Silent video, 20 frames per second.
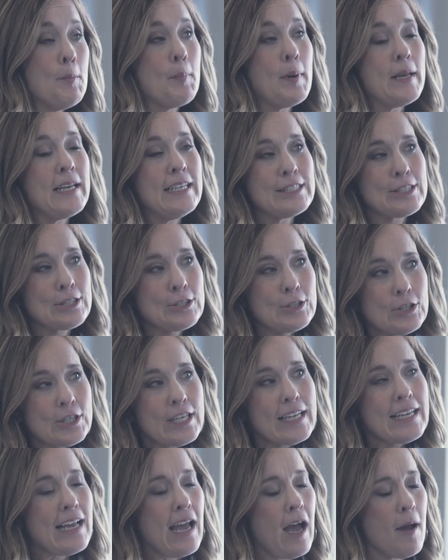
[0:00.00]
But He's
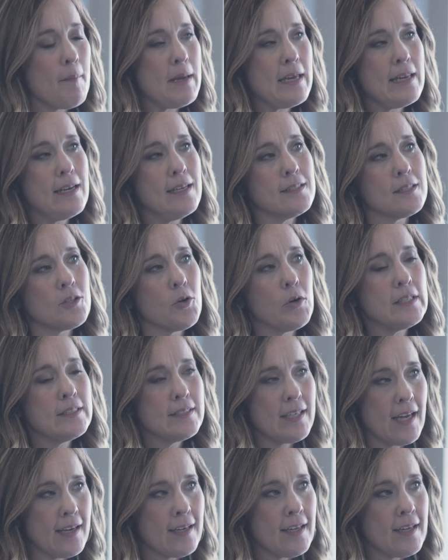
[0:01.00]
looking at me and He's going,
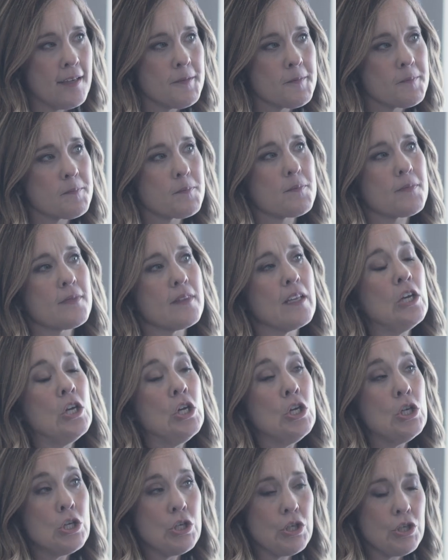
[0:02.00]
Dana,
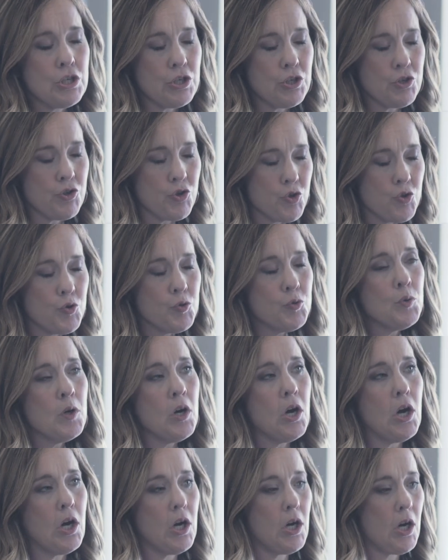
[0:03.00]
you
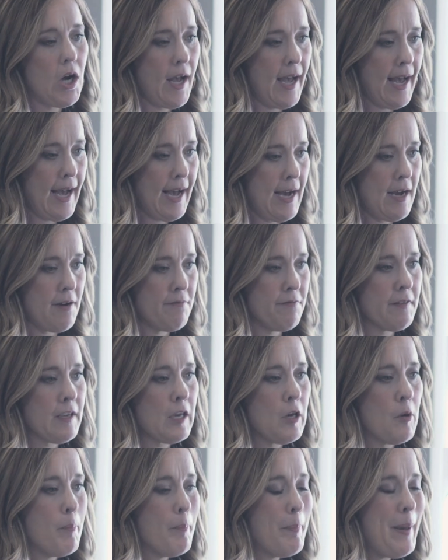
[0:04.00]
have
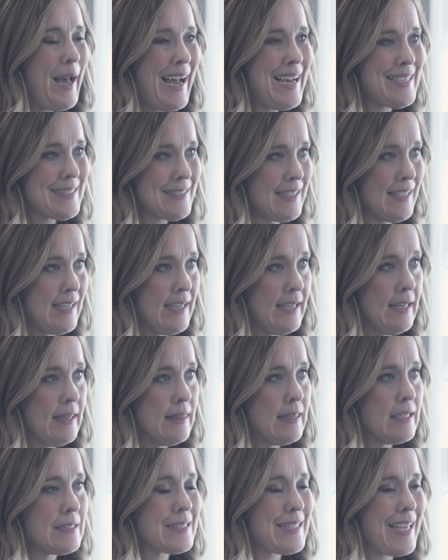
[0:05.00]
capacity
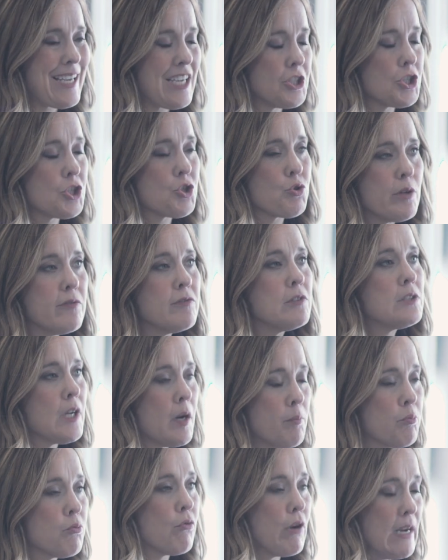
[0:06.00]
that's like a shriveled
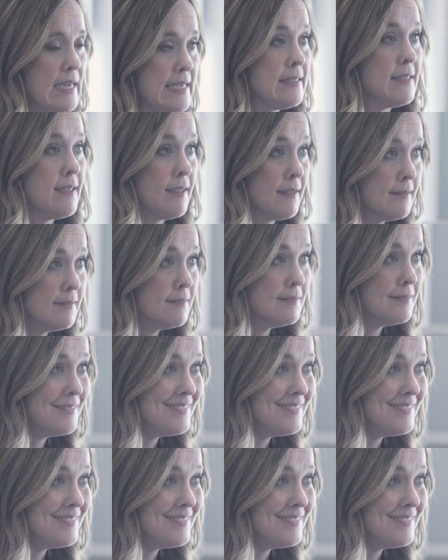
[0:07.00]
up raisin.